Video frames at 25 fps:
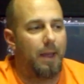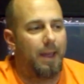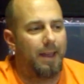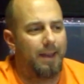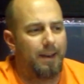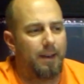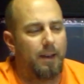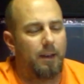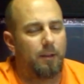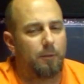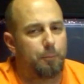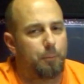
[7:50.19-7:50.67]

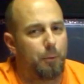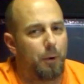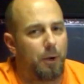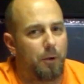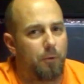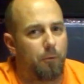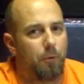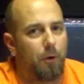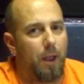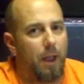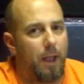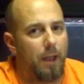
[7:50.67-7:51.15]
And it is
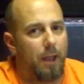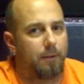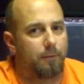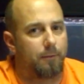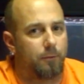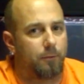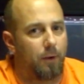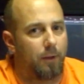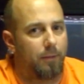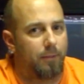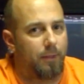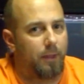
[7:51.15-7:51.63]
pretty
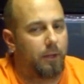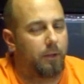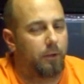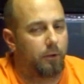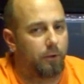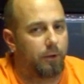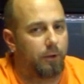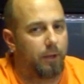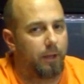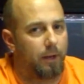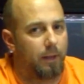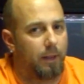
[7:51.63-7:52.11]
creative, so I think
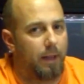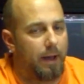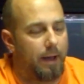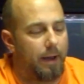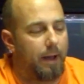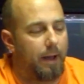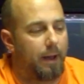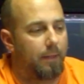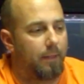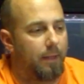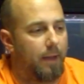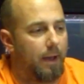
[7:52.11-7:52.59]
you'll get a lot
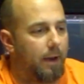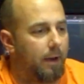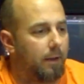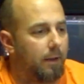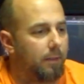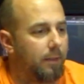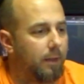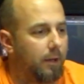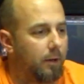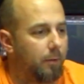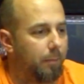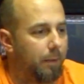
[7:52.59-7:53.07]
out of that.
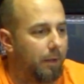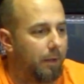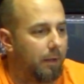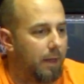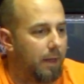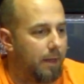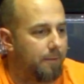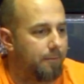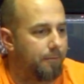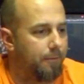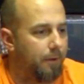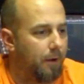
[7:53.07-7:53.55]
I think it'll be a
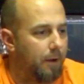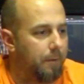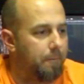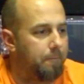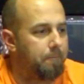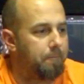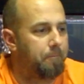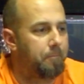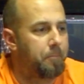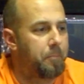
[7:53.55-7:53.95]
lot of fun.